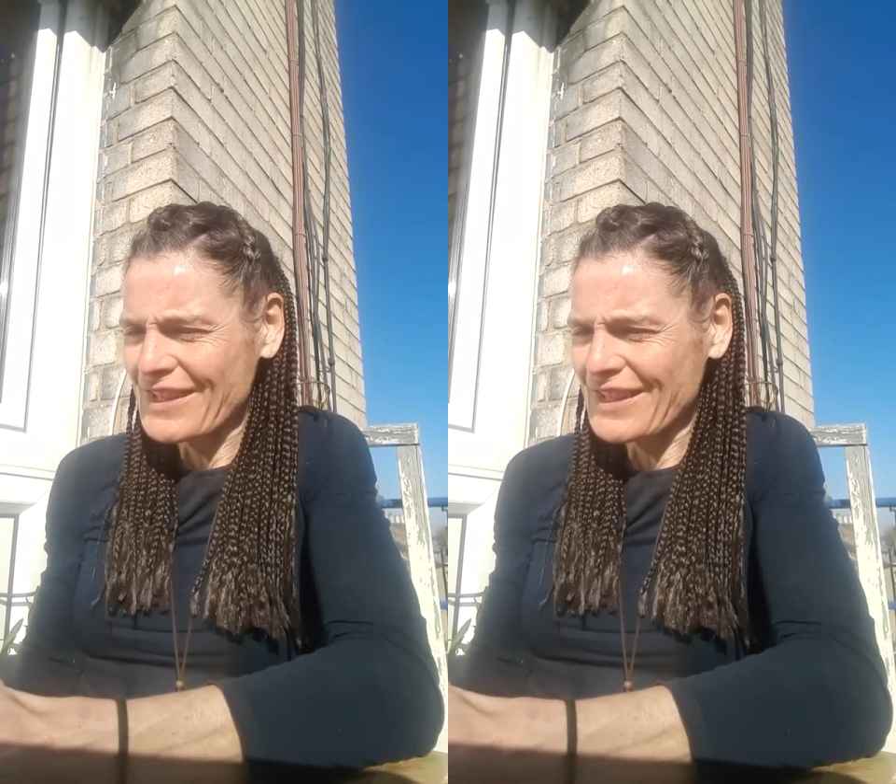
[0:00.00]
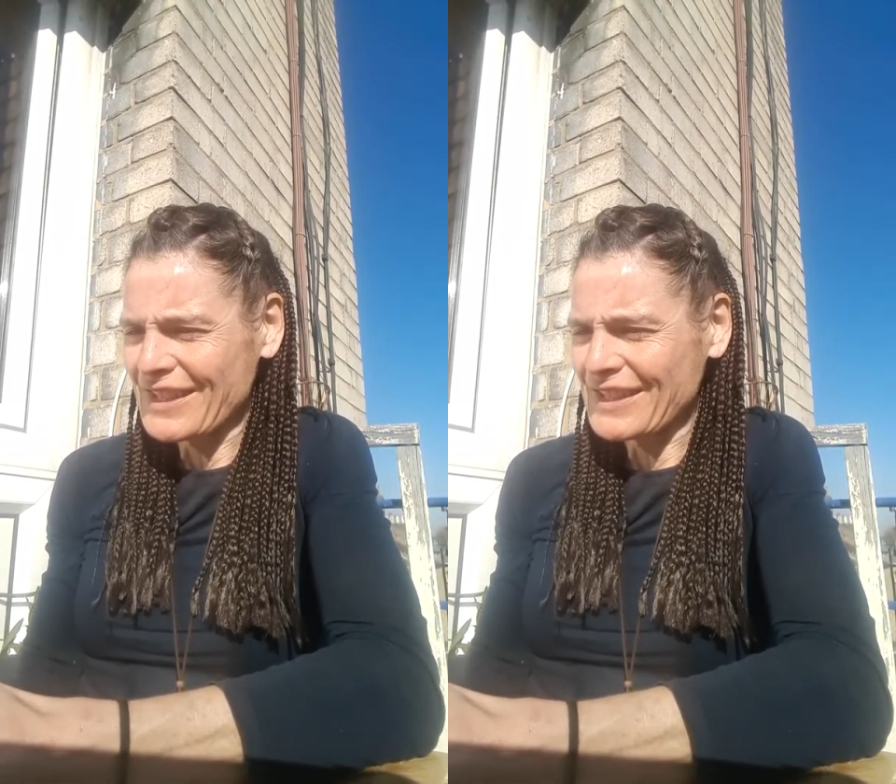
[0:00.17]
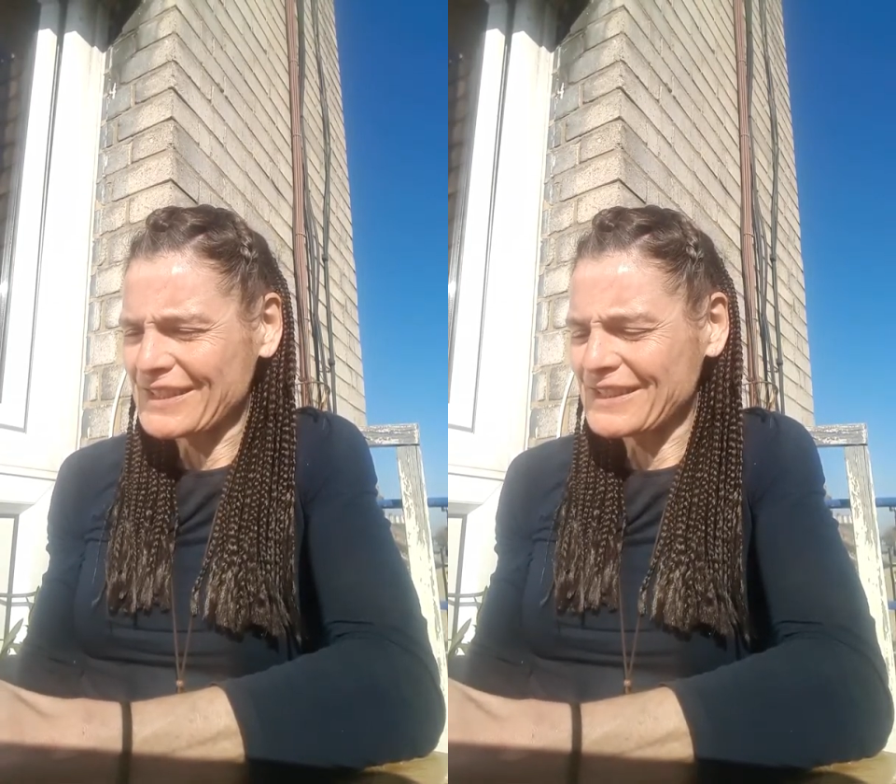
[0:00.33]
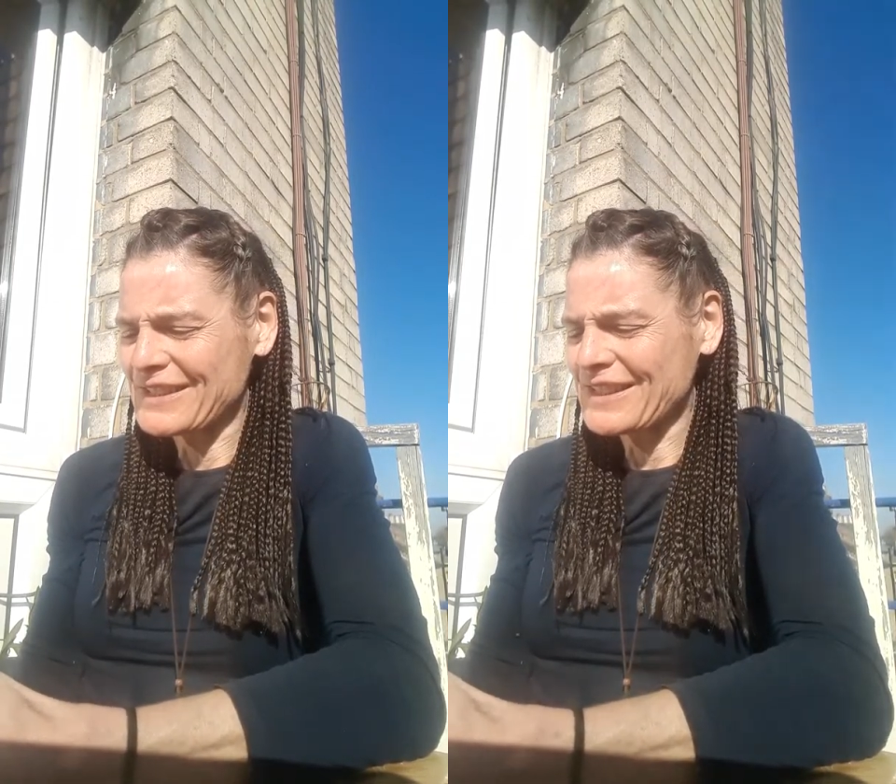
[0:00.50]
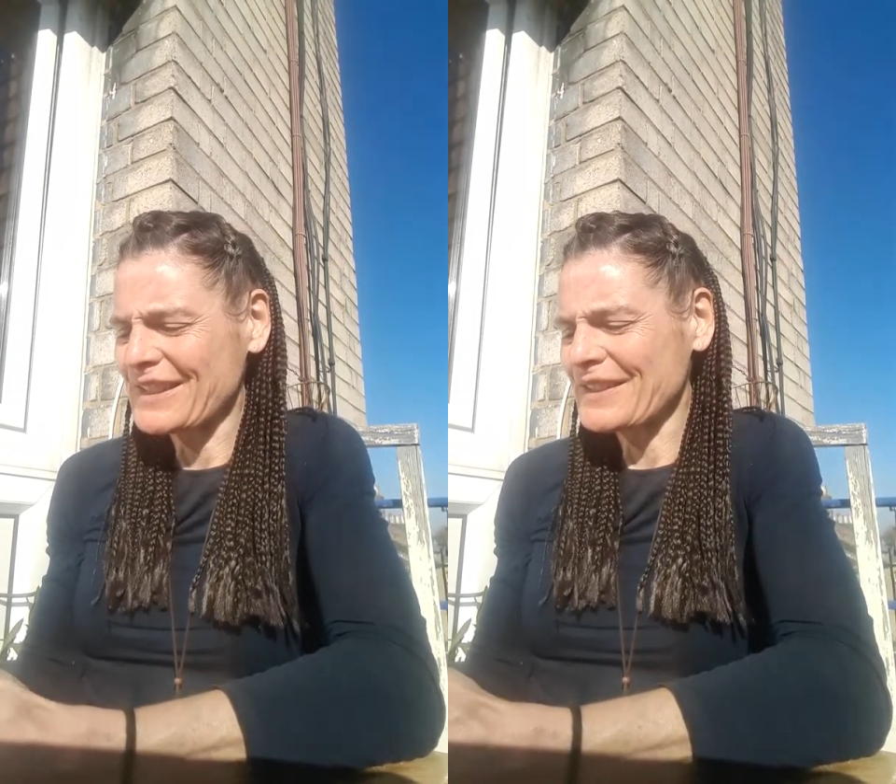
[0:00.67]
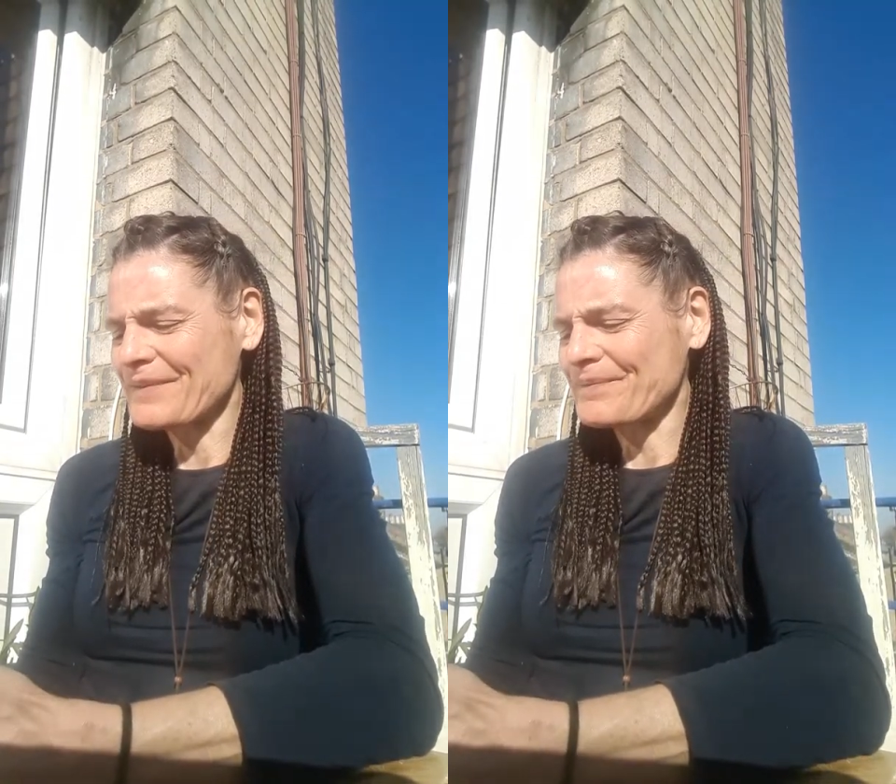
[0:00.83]
And
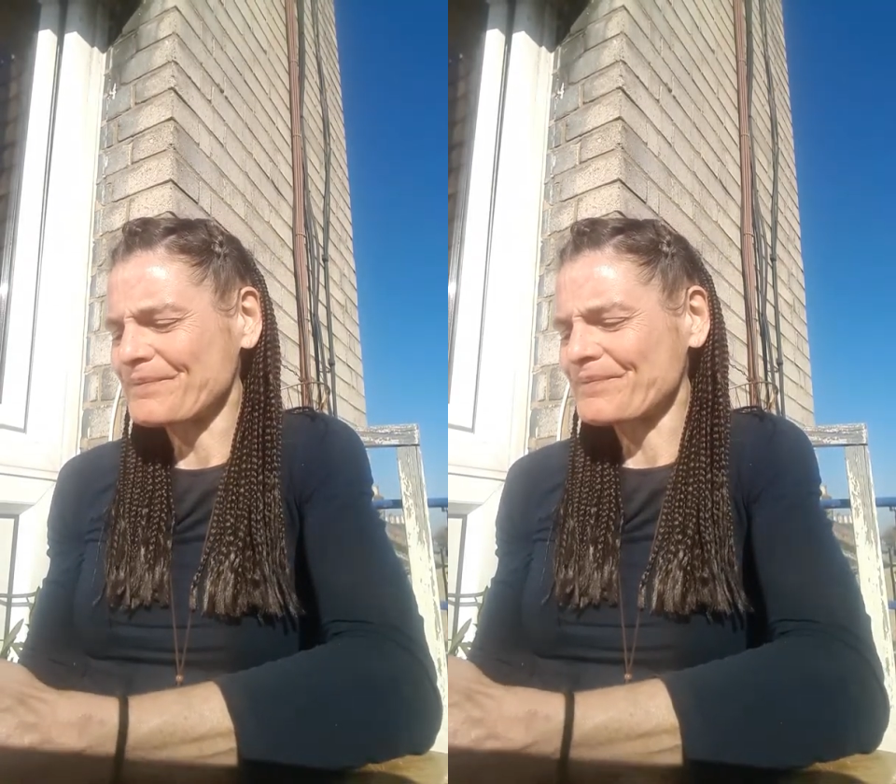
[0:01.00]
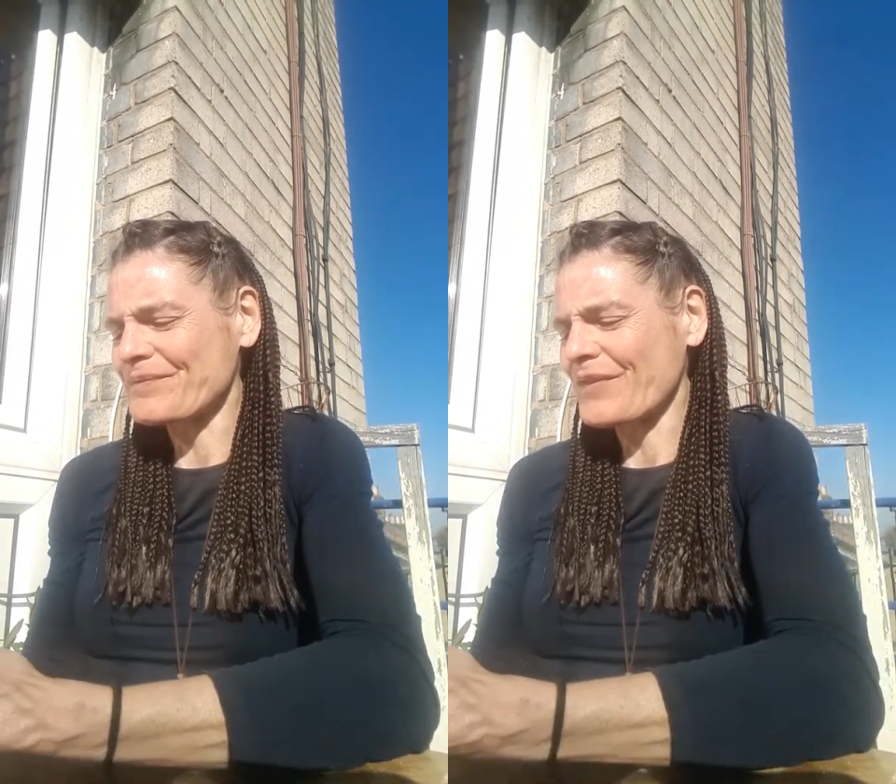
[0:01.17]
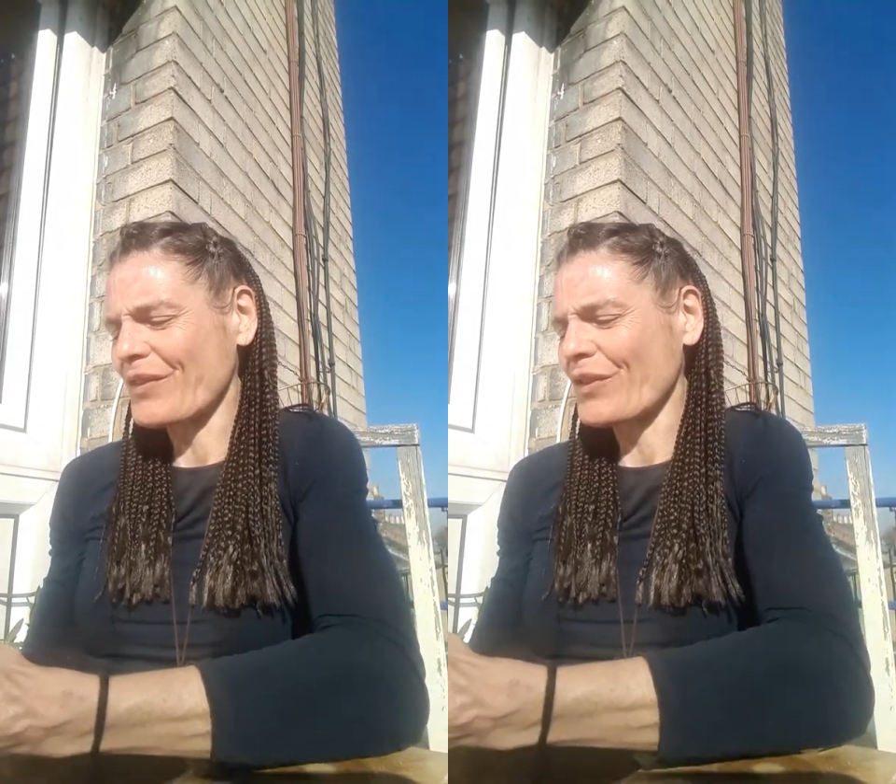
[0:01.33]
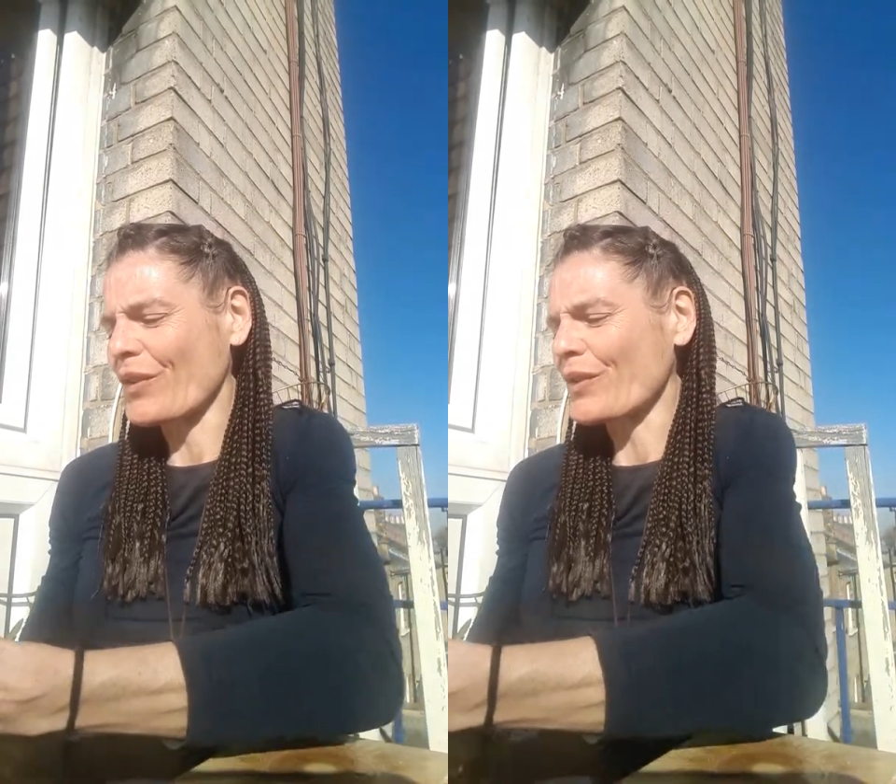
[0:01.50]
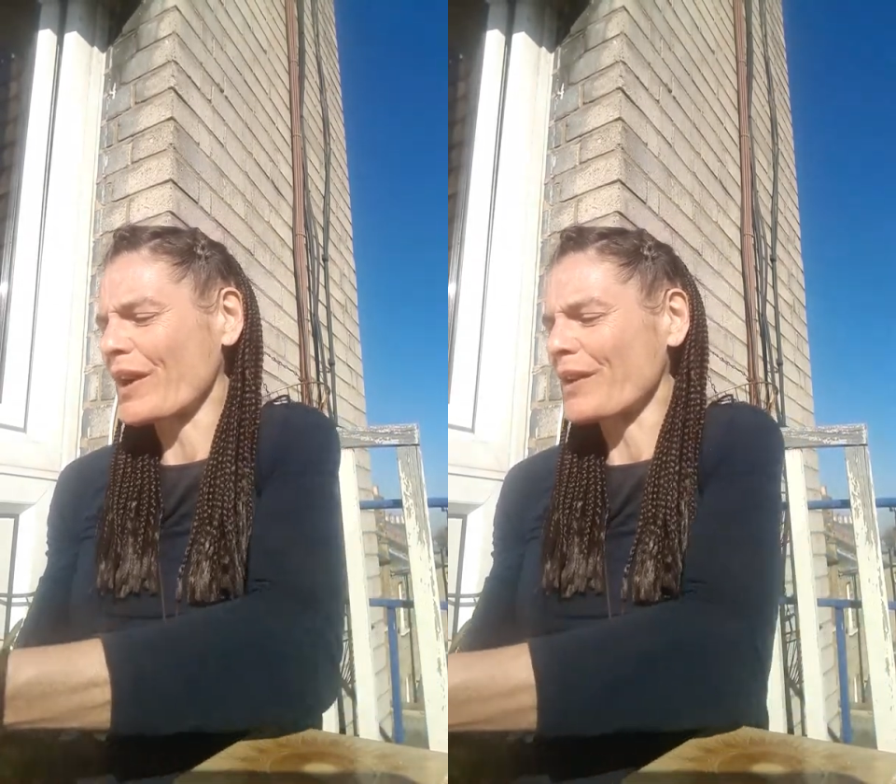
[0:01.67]
so